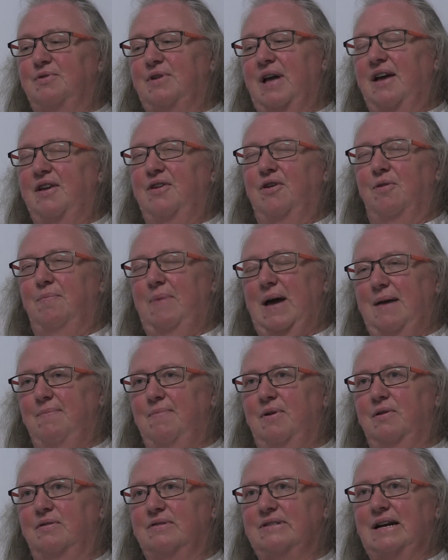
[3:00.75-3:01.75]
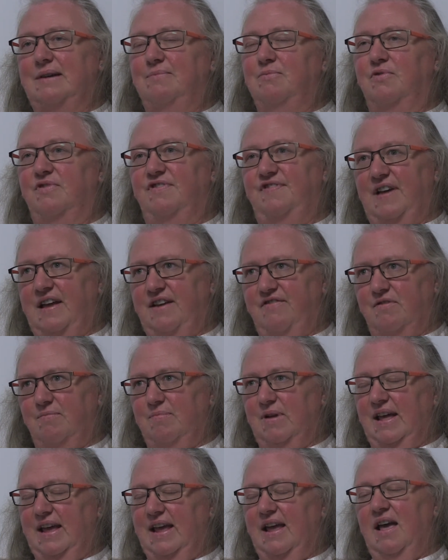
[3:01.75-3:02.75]
get your paper looked at more
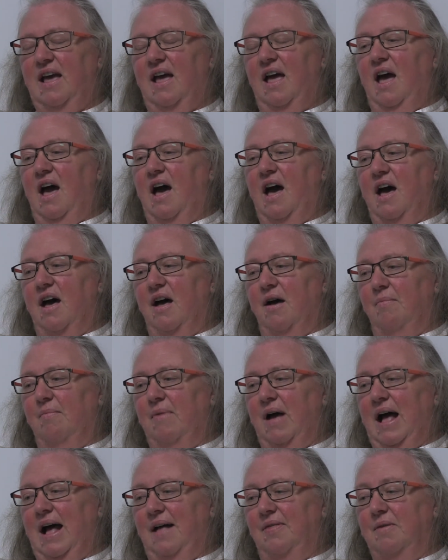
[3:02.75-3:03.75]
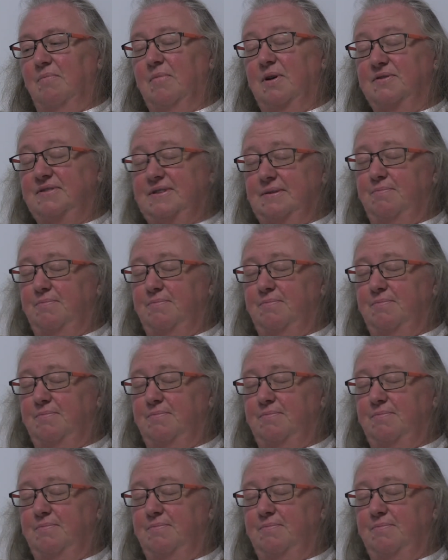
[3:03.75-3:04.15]
favourably, and the most